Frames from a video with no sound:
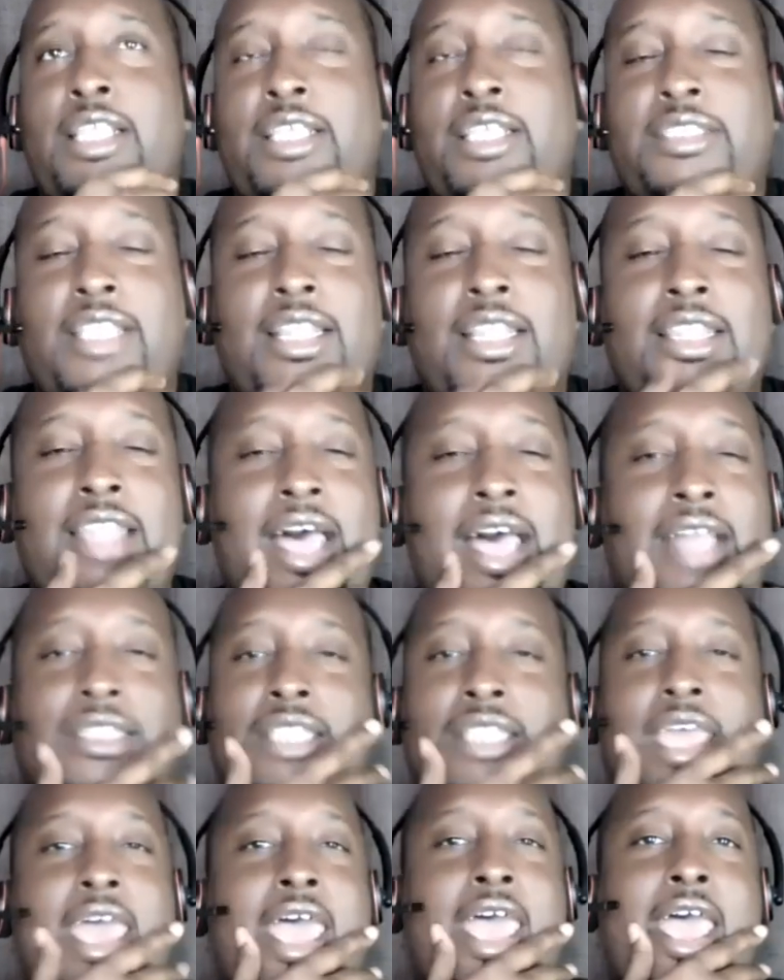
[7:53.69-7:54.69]
that's a
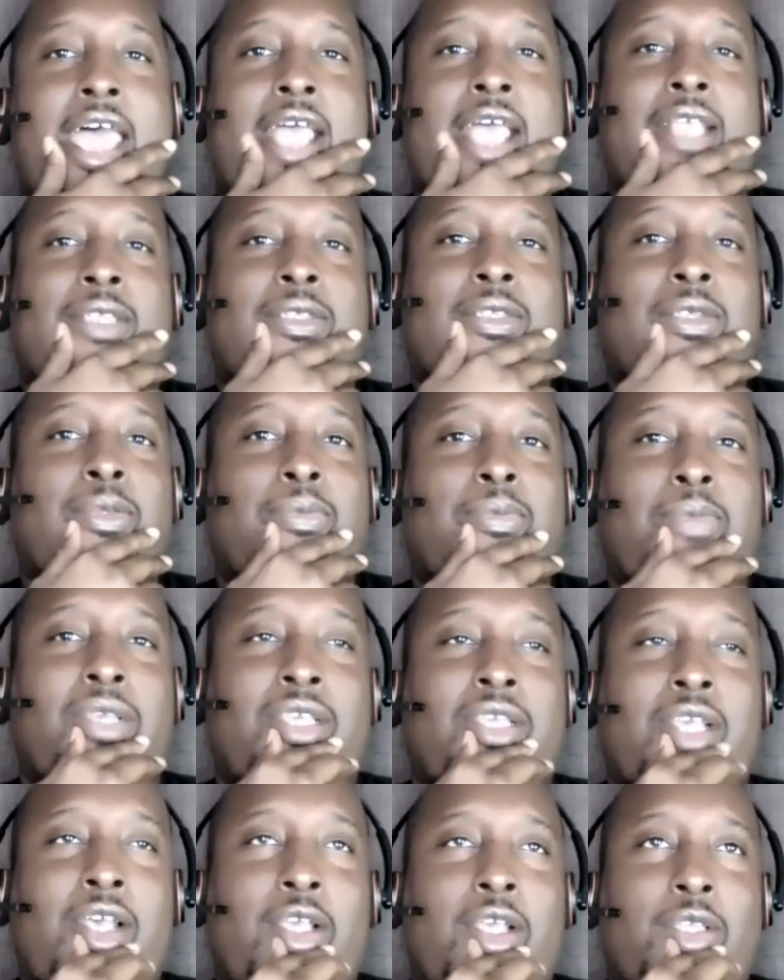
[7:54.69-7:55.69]
lot to ask
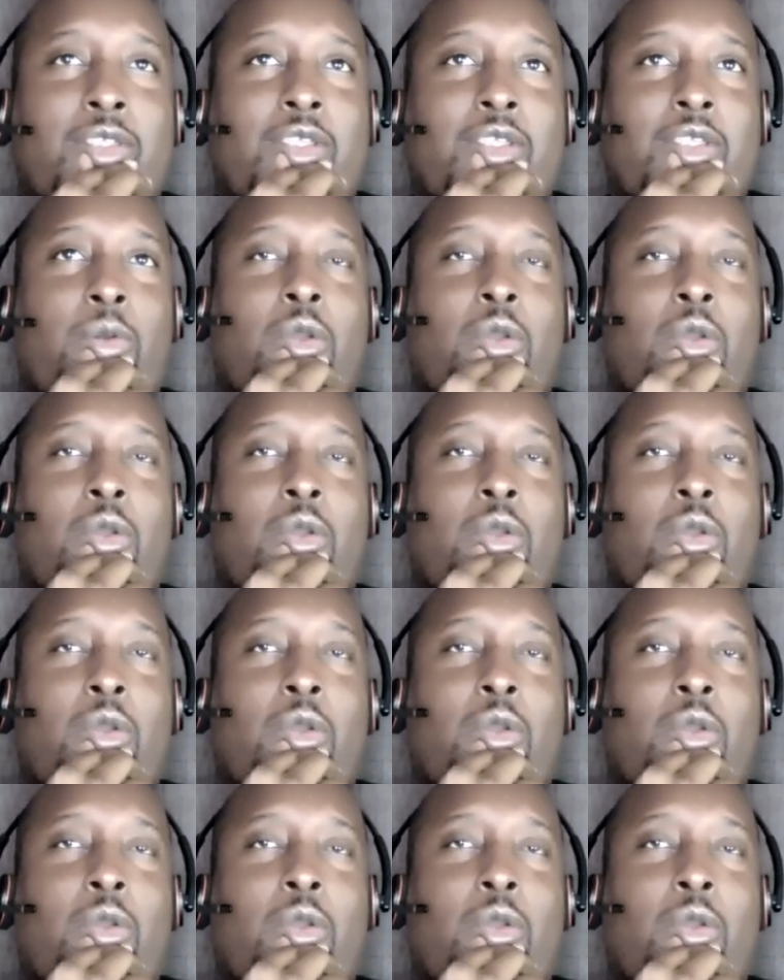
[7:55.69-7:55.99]
because